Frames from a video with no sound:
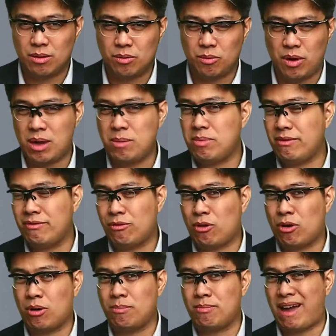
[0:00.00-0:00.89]
way
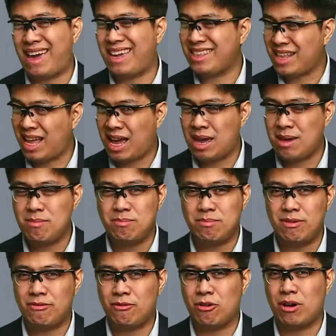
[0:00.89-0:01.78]
before my time,
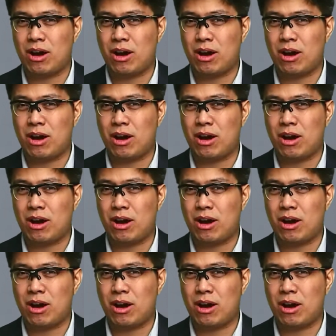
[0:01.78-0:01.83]
before